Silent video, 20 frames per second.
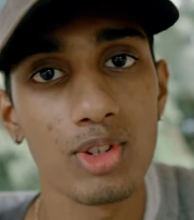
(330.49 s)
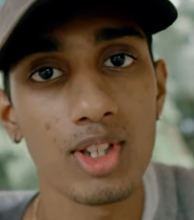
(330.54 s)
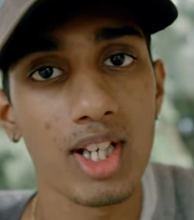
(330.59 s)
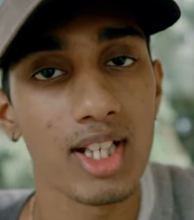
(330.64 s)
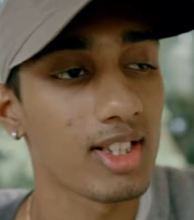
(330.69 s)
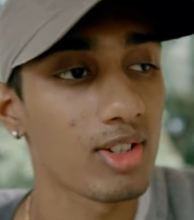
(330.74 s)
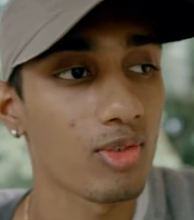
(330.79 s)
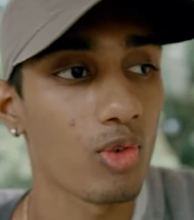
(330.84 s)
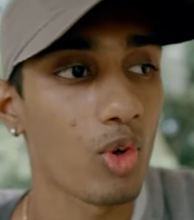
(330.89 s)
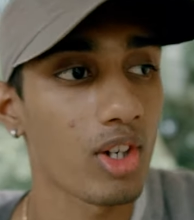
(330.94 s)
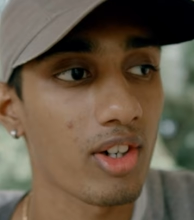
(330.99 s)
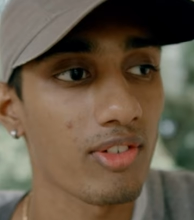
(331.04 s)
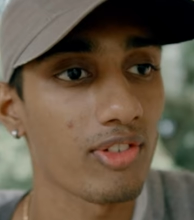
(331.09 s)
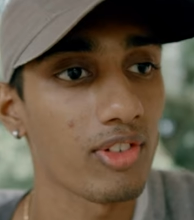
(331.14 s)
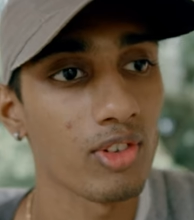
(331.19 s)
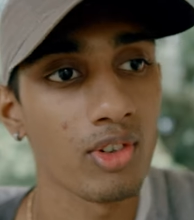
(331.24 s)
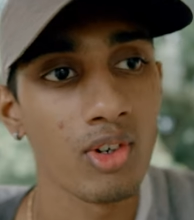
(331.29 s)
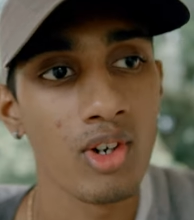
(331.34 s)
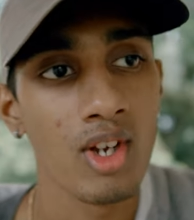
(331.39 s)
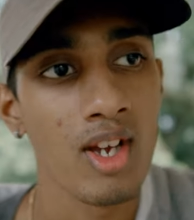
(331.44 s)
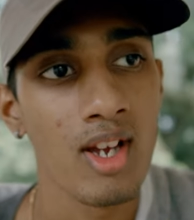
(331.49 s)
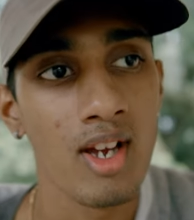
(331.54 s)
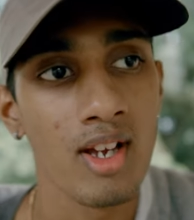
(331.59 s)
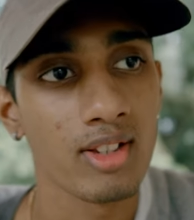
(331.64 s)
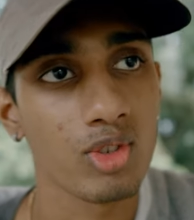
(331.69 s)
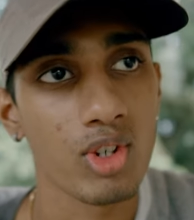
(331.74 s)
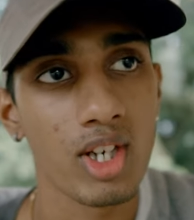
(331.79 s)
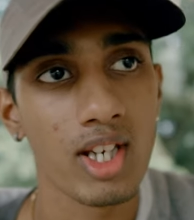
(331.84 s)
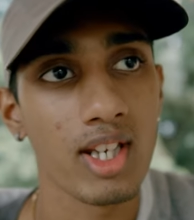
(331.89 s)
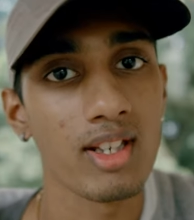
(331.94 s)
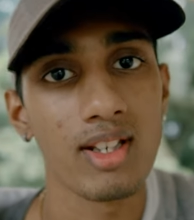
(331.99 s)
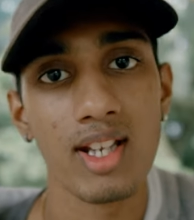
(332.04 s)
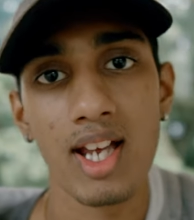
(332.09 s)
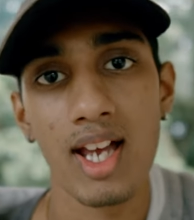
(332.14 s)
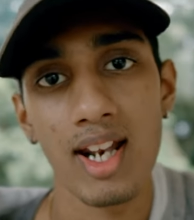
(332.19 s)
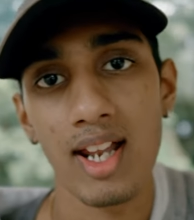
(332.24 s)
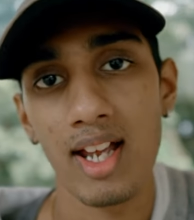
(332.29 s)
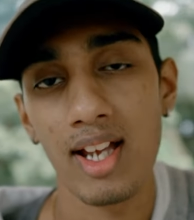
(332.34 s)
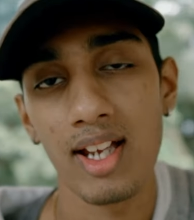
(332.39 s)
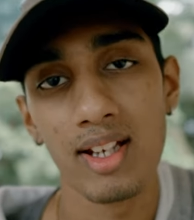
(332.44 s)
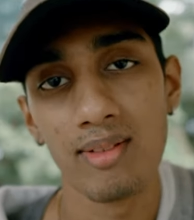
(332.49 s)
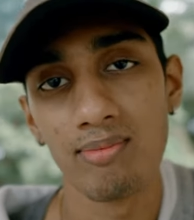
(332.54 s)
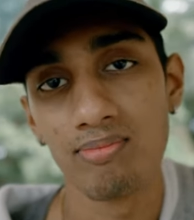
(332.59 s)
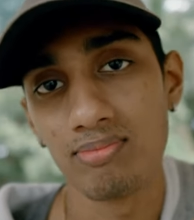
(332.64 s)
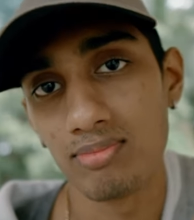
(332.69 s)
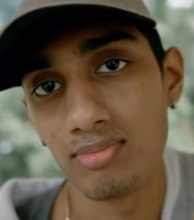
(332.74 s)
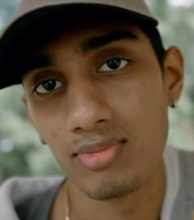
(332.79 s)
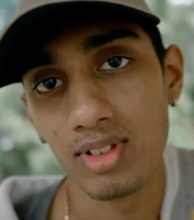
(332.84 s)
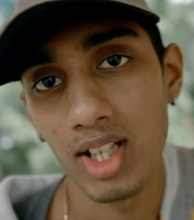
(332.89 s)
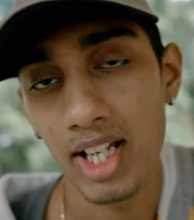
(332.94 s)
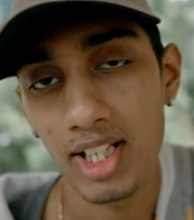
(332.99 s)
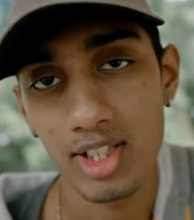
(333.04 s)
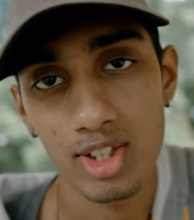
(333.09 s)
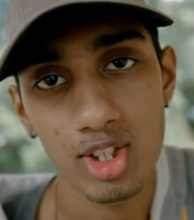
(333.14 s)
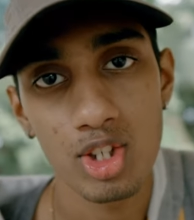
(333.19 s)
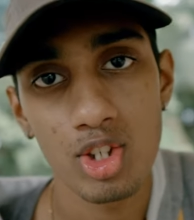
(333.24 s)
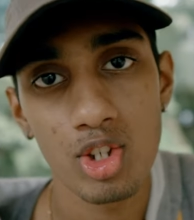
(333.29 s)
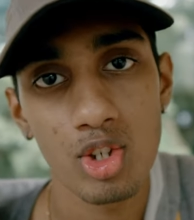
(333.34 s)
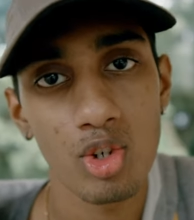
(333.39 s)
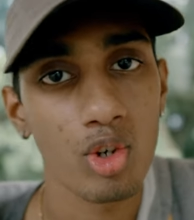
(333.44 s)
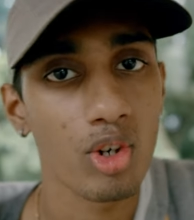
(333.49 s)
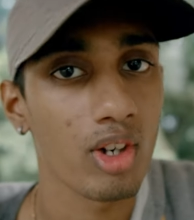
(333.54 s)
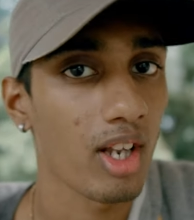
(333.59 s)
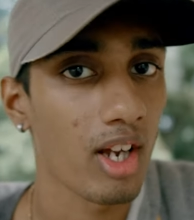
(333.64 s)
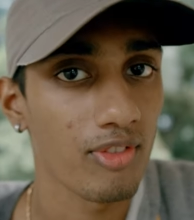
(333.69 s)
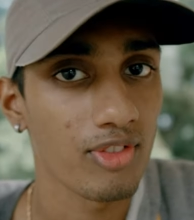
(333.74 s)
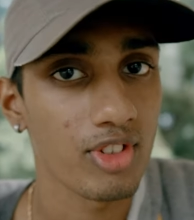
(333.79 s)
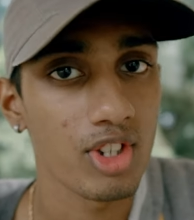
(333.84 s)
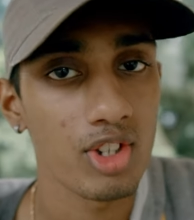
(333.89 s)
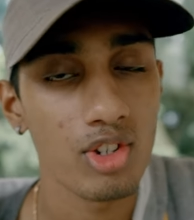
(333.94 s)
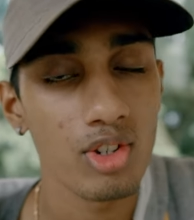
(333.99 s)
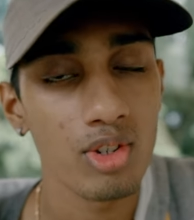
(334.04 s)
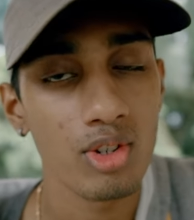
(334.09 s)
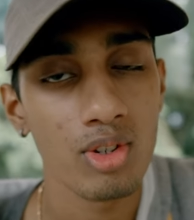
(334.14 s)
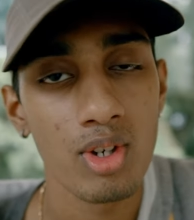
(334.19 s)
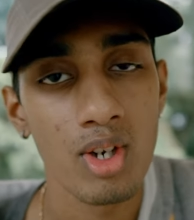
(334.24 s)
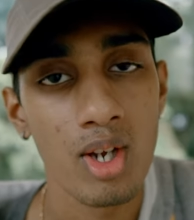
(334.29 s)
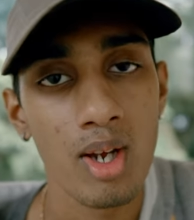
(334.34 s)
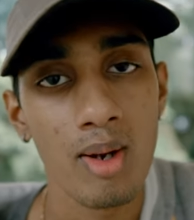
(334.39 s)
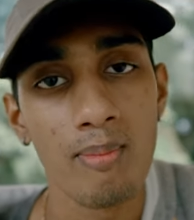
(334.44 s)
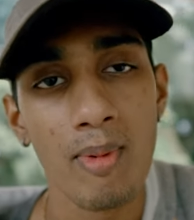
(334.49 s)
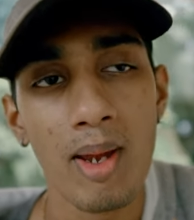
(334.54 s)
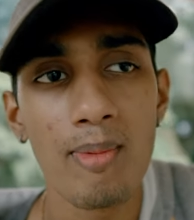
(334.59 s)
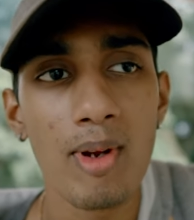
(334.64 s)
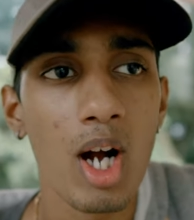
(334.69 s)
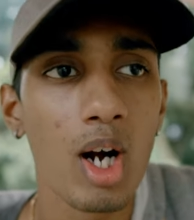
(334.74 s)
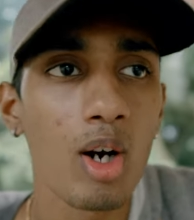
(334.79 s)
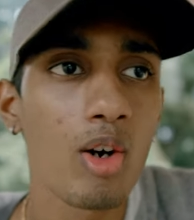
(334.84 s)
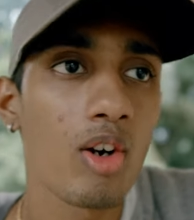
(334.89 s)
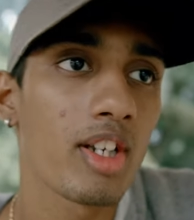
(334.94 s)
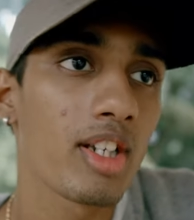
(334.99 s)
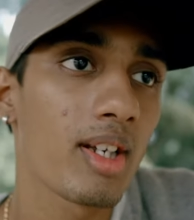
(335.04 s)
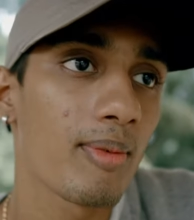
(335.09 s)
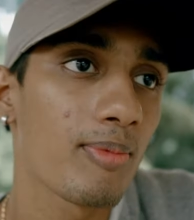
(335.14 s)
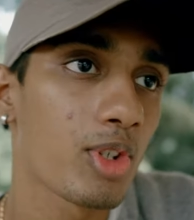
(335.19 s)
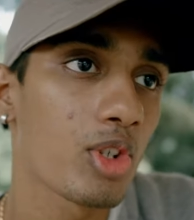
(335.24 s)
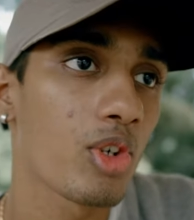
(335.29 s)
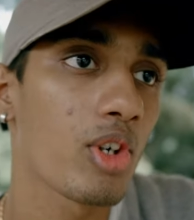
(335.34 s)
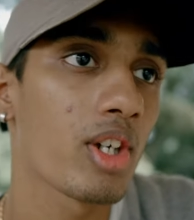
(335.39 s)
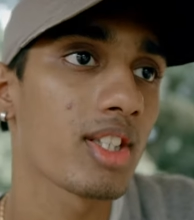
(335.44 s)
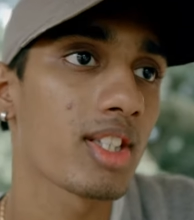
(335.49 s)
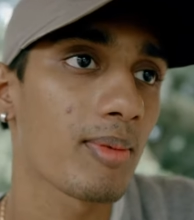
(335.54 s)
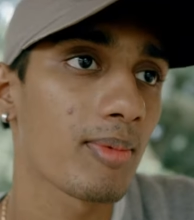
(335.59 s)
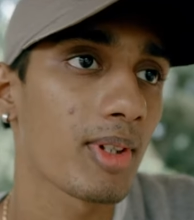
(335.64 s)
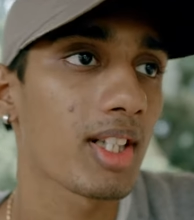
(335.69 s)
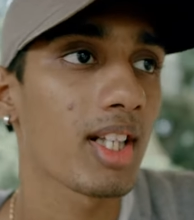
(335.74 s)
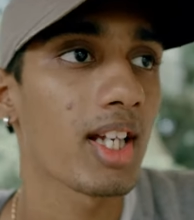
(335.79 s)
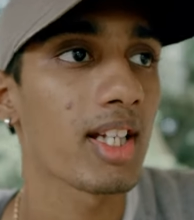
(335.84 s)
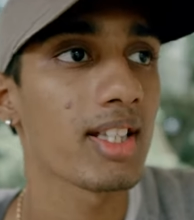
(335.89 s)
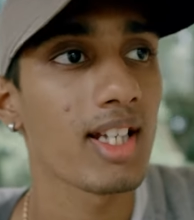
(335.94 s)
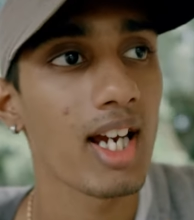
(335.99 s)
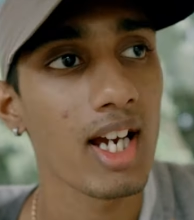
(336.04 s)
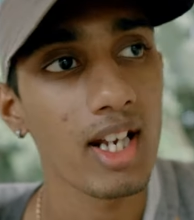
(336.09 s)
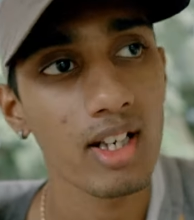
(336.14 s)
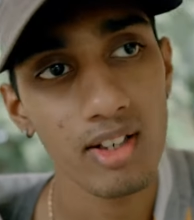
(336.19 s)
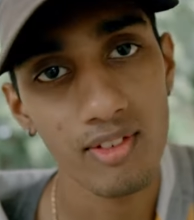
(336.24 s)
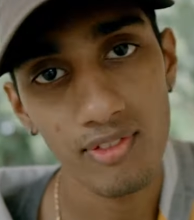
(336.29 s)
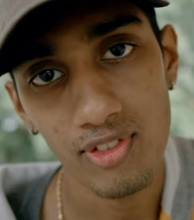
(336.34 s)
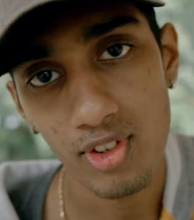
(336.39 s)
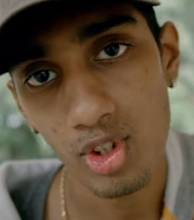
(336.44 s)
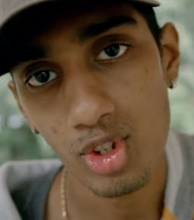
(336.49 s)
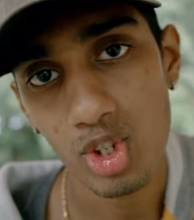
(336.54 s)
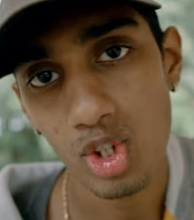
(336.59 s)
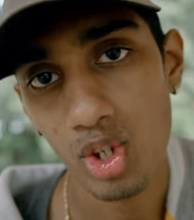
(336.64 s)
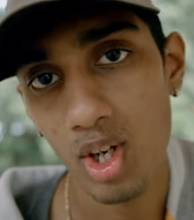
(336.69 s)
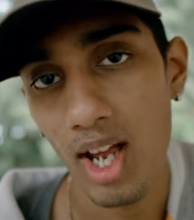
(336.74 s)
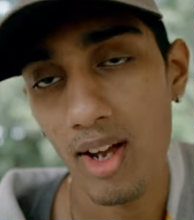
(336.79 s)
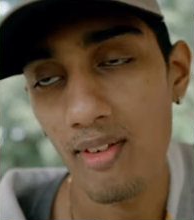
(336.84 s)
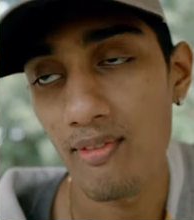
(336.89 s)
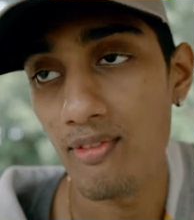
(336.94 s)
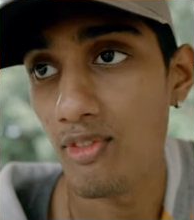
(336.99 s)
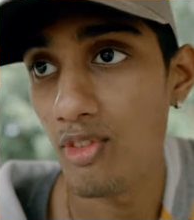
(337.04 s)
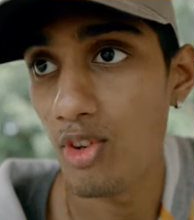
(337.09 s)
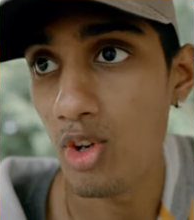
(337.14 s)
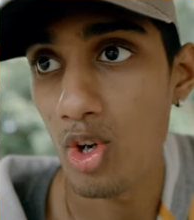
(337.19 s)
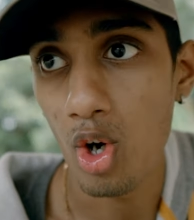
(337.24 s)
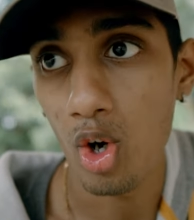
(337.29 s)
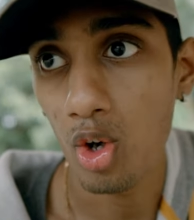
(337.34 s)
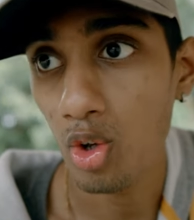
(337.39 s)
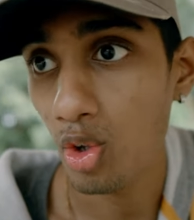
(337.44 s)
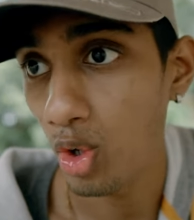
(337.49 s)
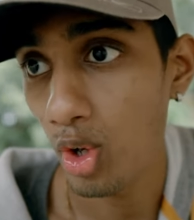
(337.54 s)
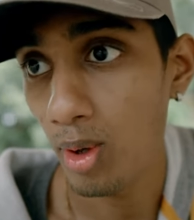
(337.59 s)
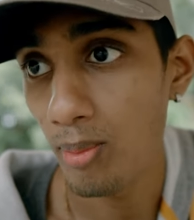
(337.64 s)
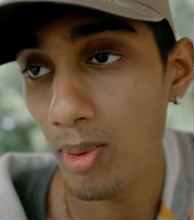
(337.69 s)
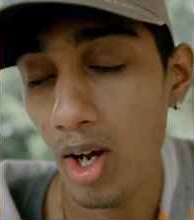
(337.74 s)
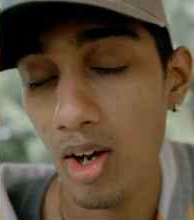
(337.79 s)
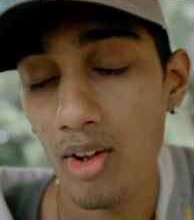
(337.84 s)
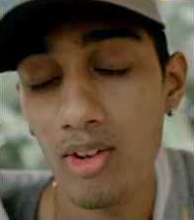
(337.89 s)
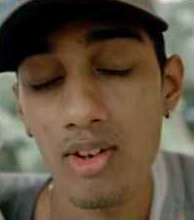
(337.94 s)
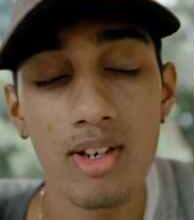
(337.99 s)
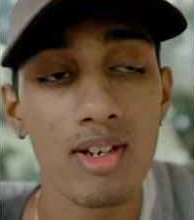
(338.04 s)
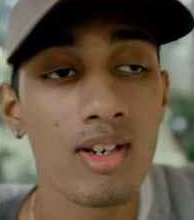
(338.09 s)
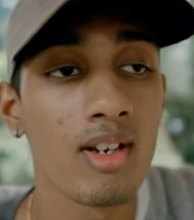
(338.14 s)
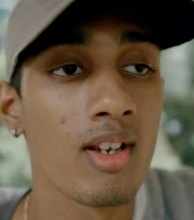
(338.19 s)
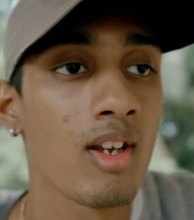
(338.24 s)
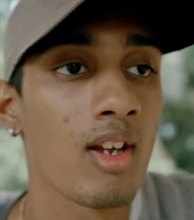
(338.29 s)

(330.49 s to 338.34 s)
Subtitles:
That's a wonderful thing that I like to do or love to do. Maybe I'll end up doing something like that in the future, have no clue about it.